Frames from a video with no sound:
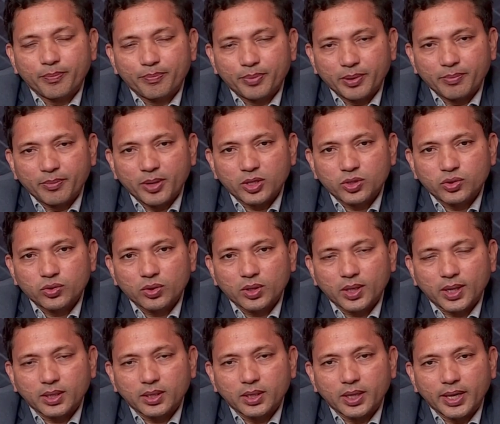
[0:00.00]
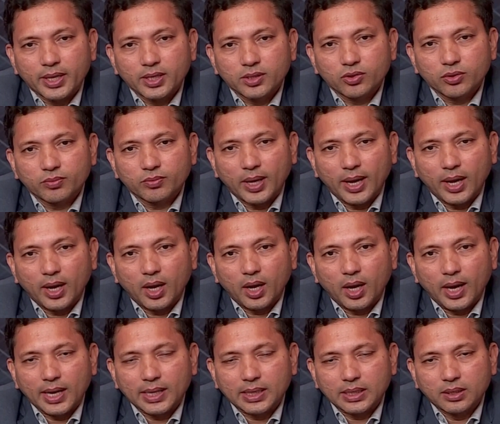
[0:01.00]
premature at the age of
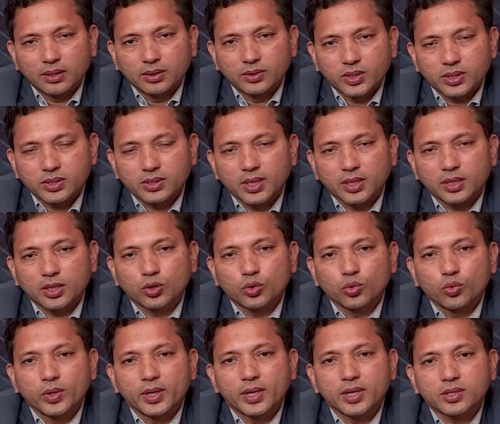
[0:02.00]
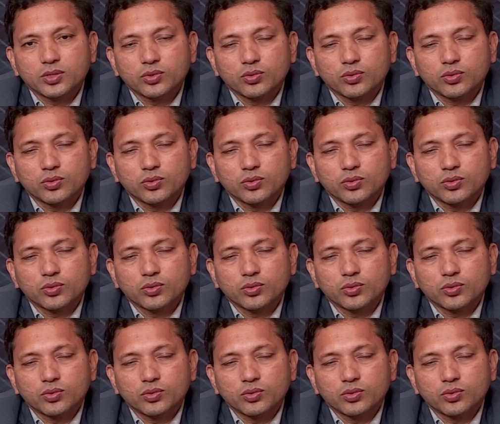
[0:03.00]
just at the 2 years